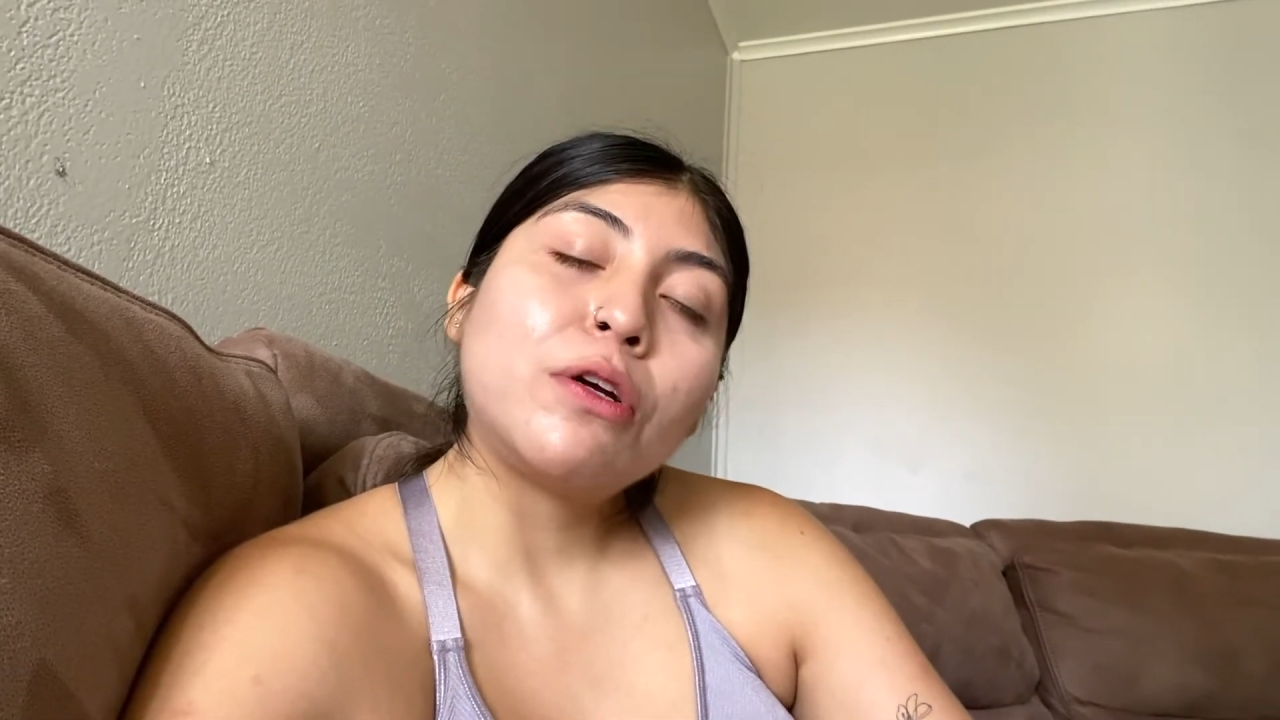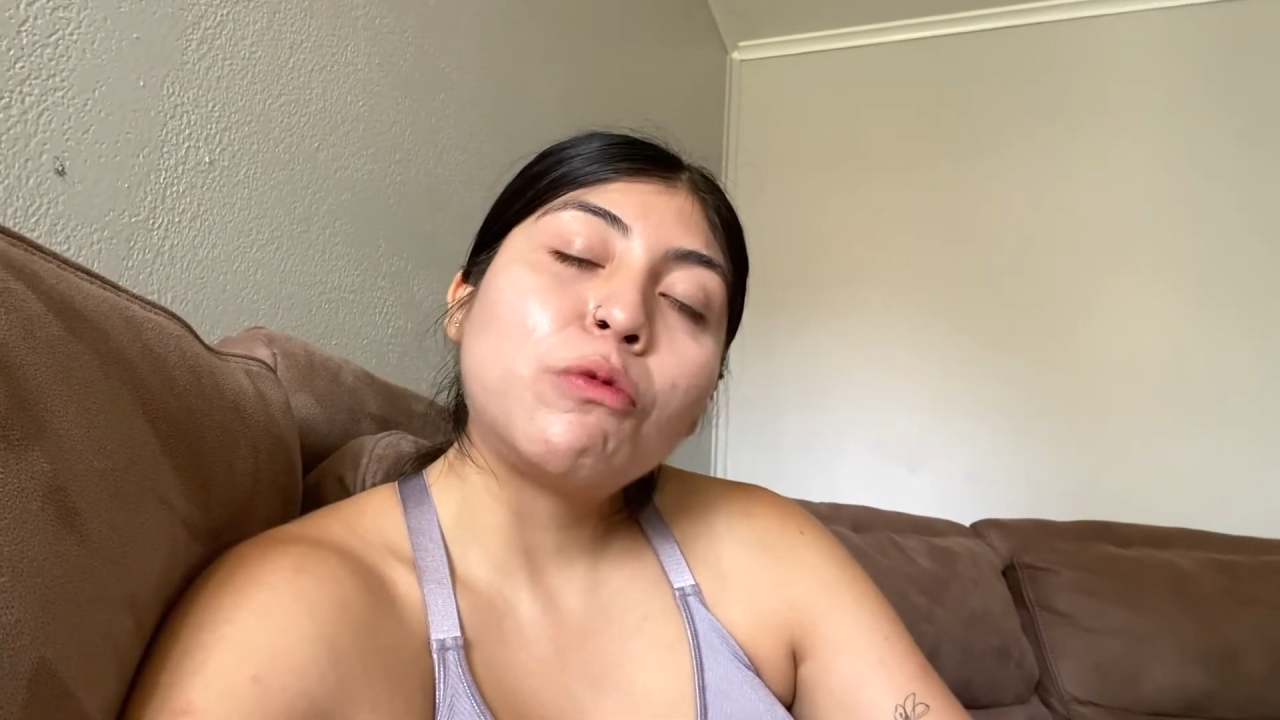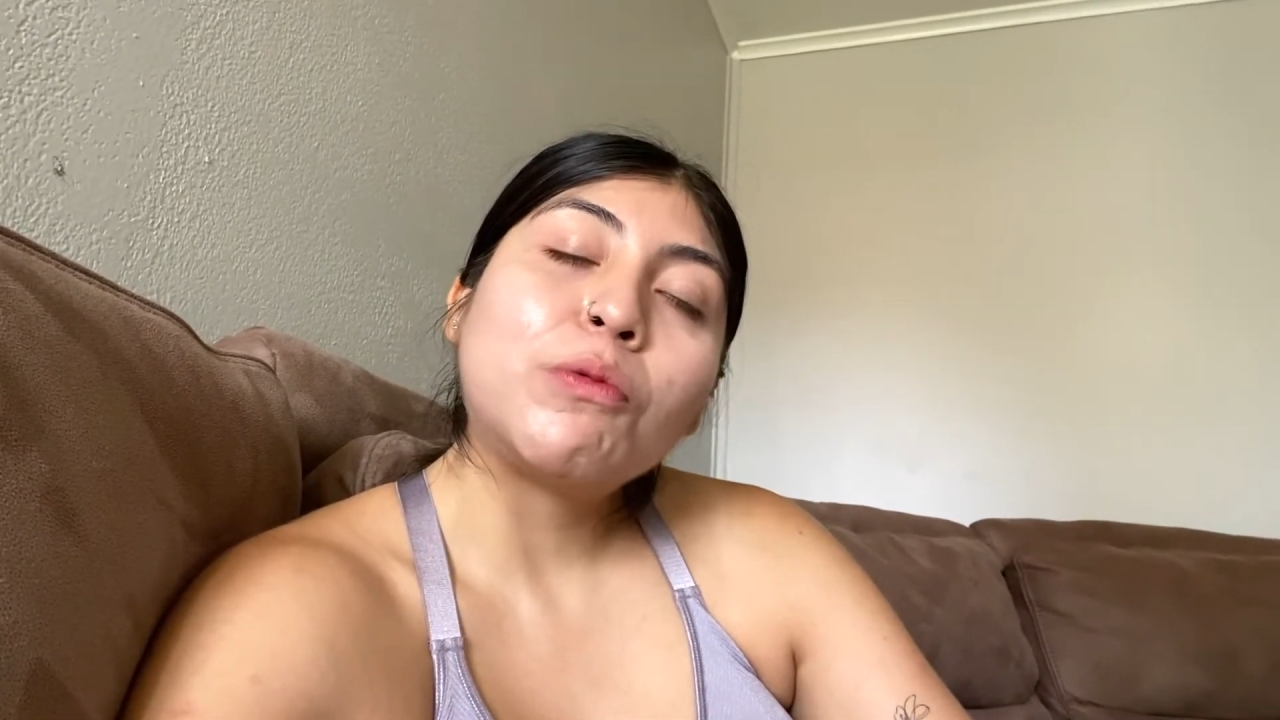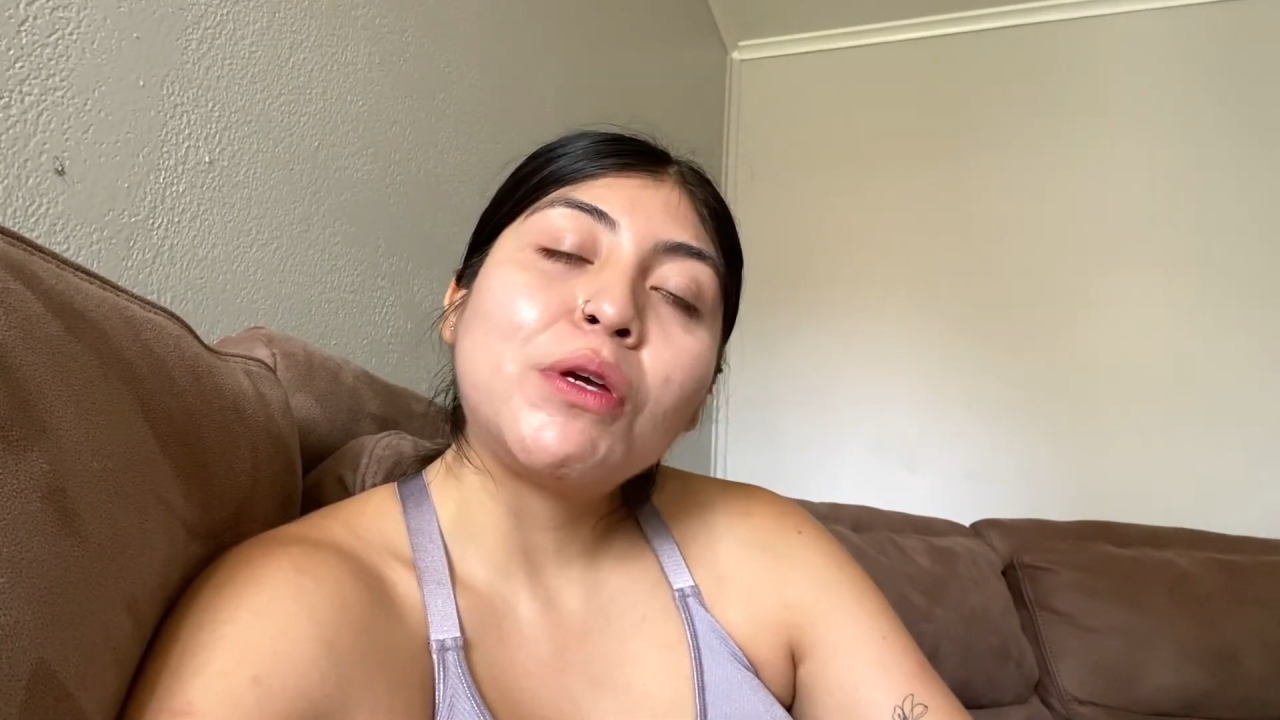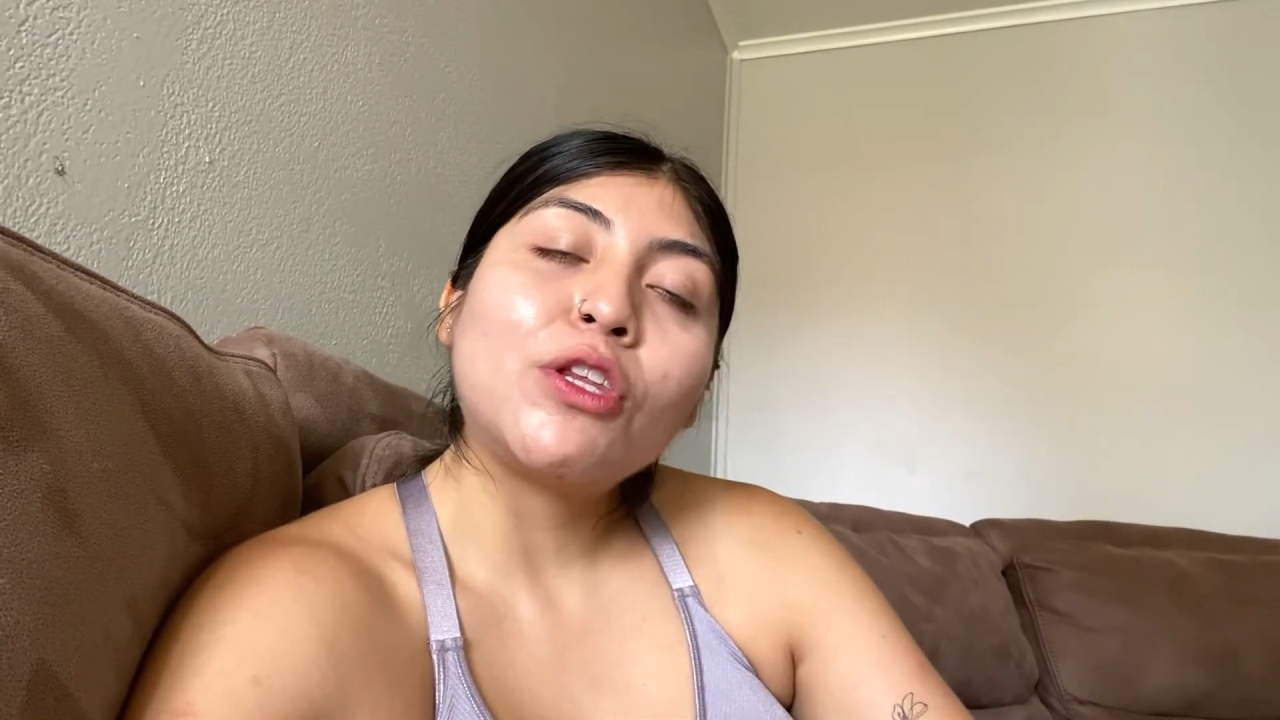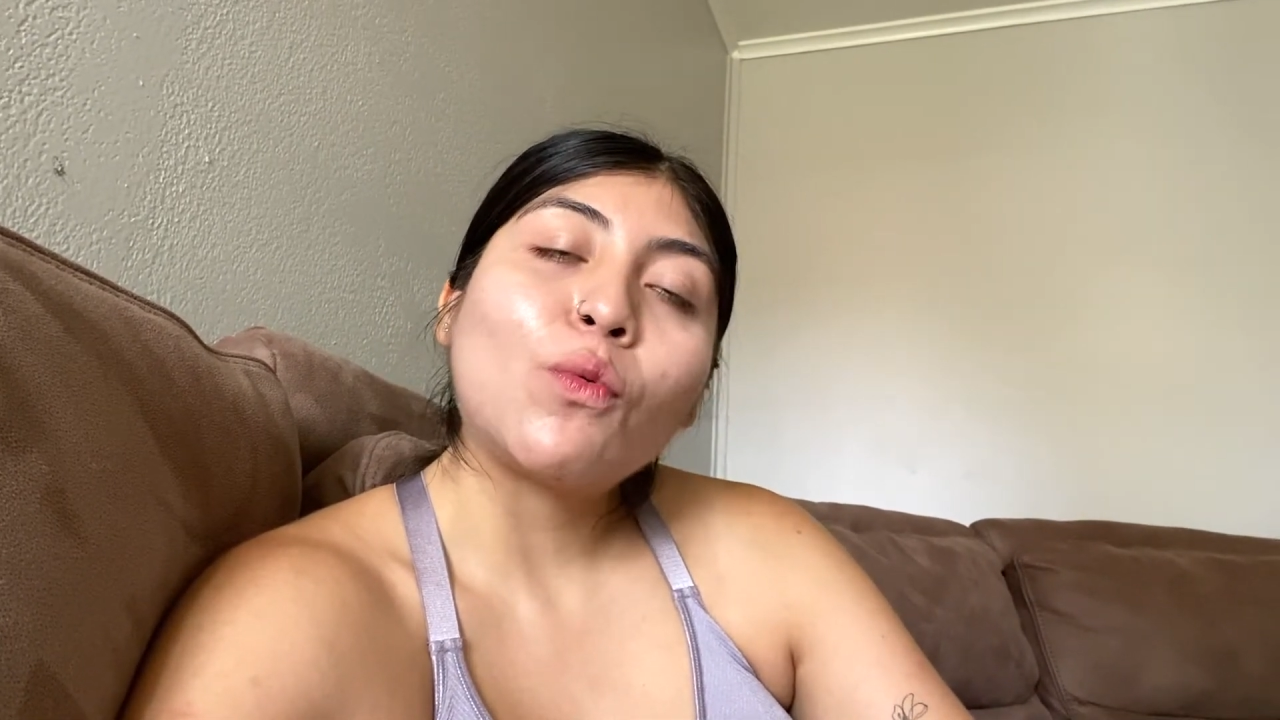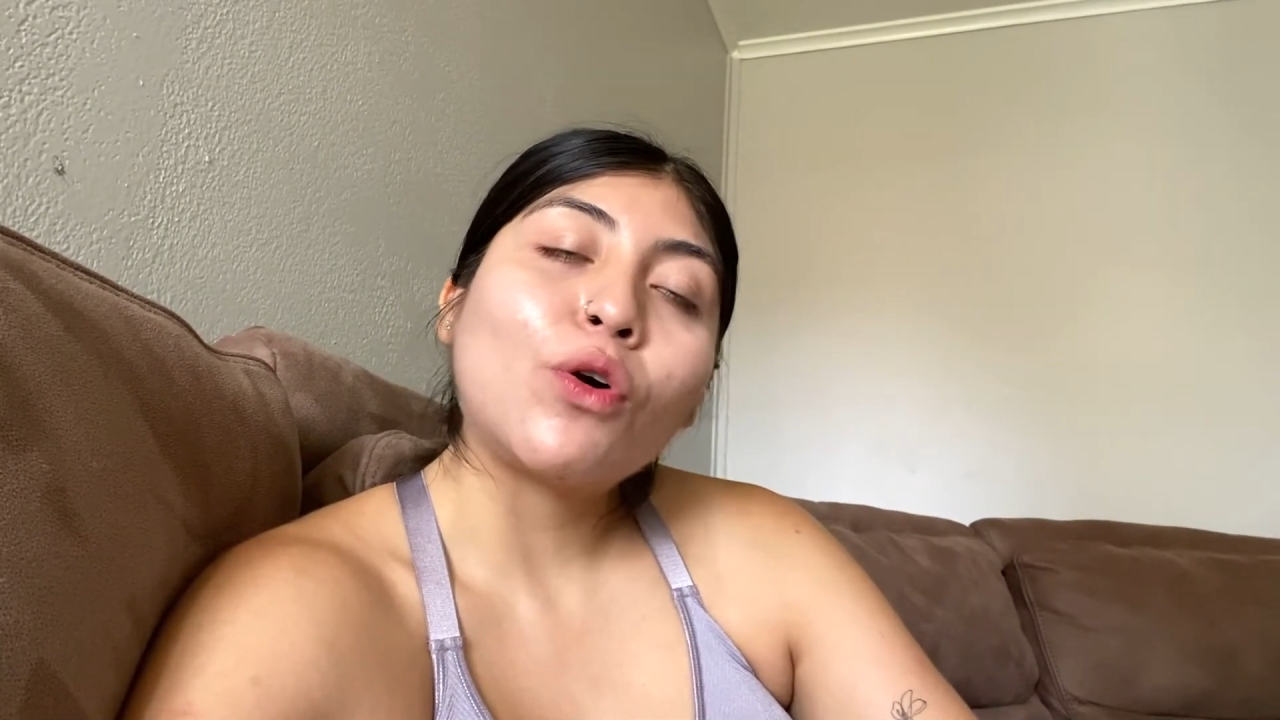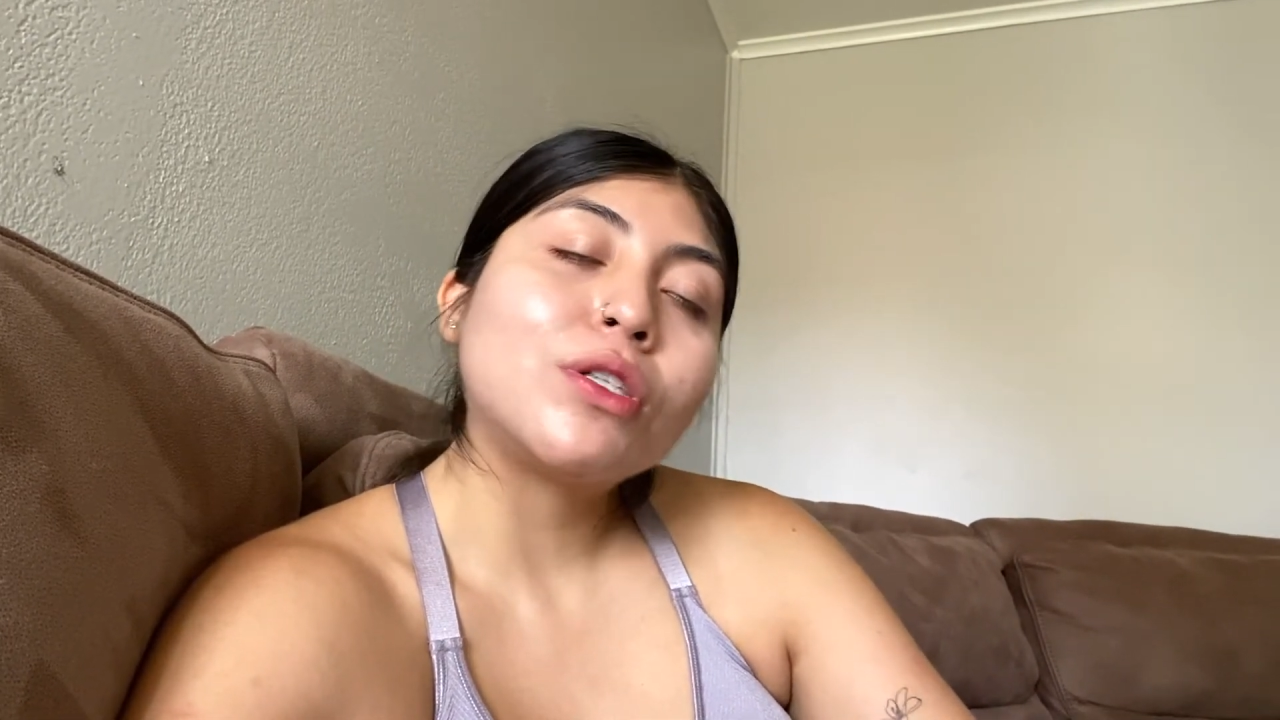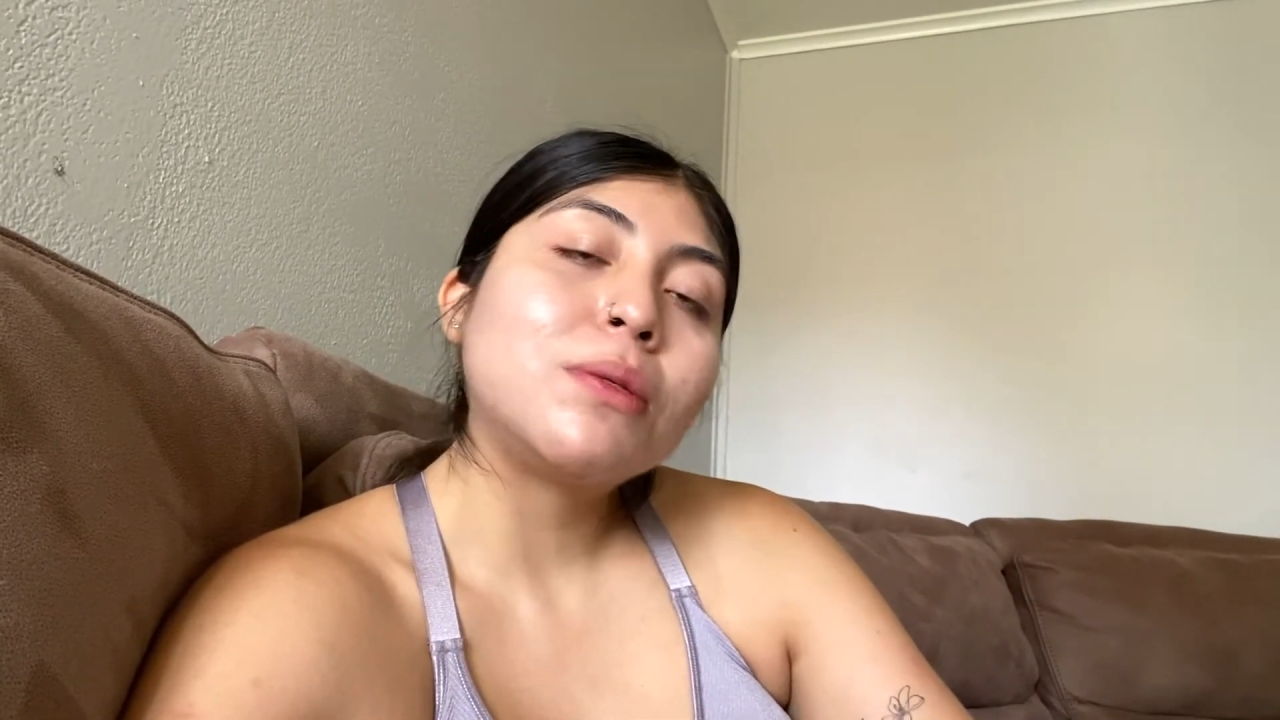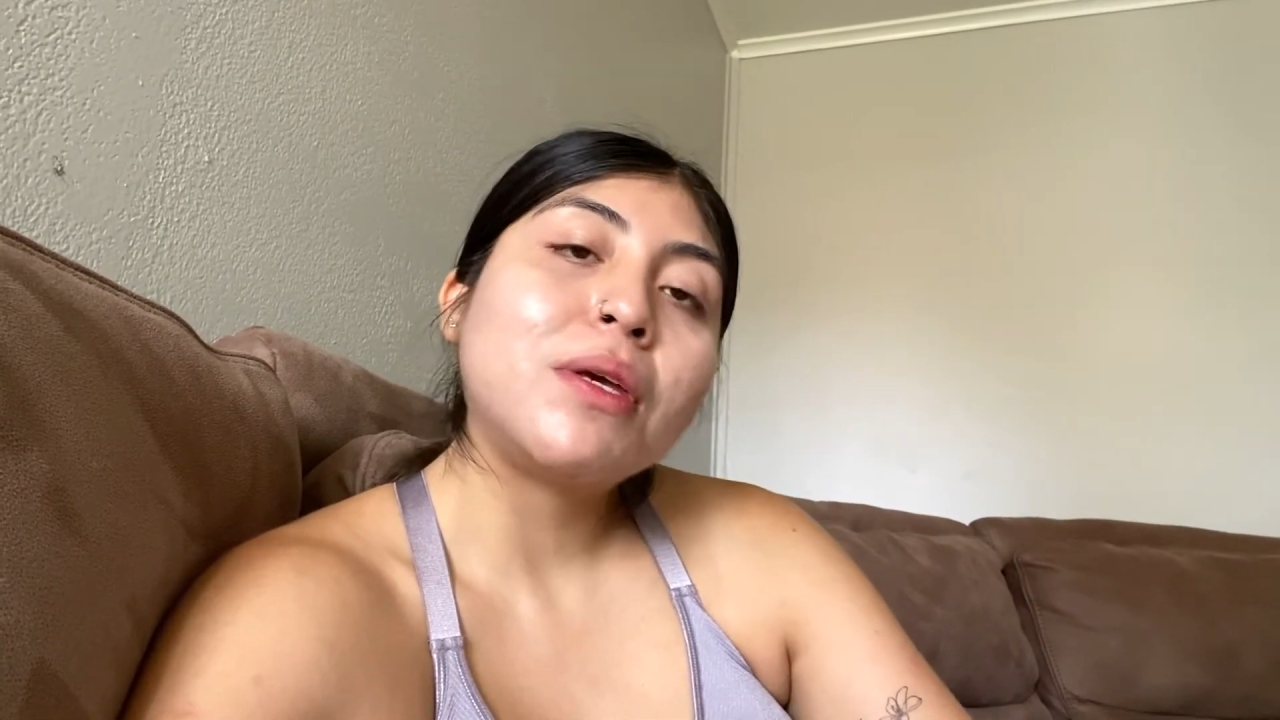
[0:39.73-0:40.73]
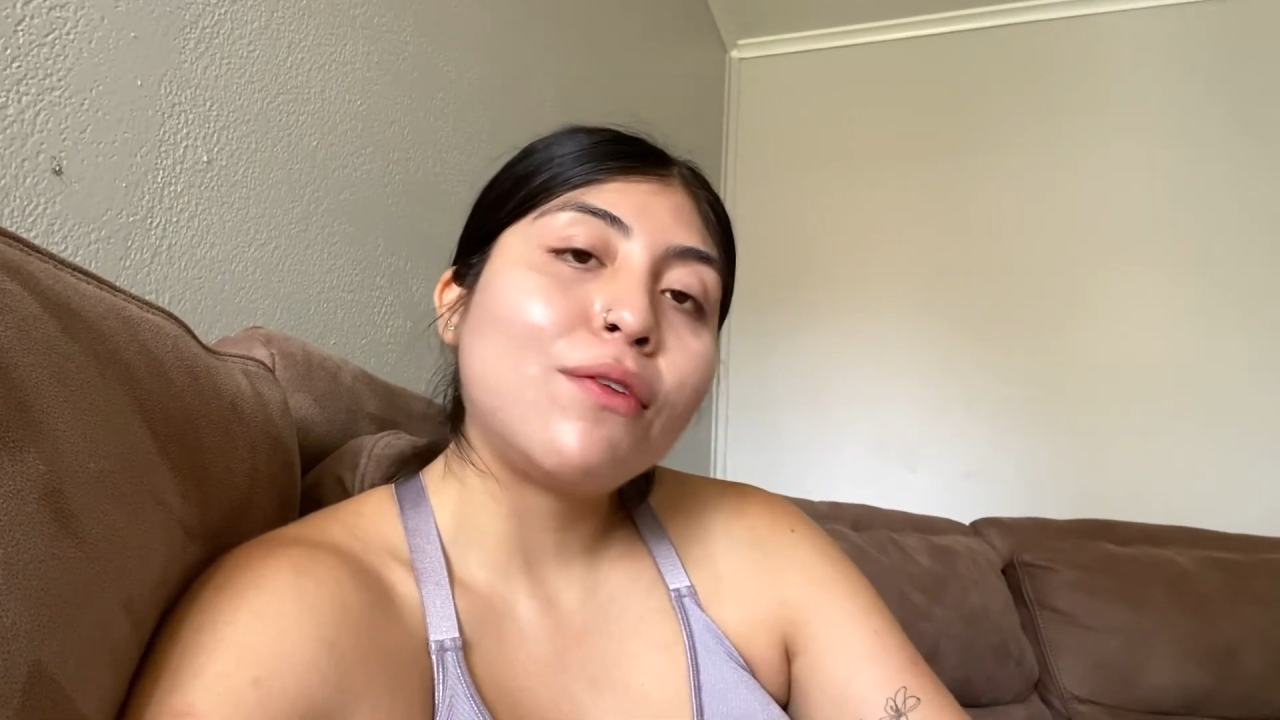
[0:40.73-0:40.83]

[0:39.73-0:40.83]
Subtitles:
it would mean the world to me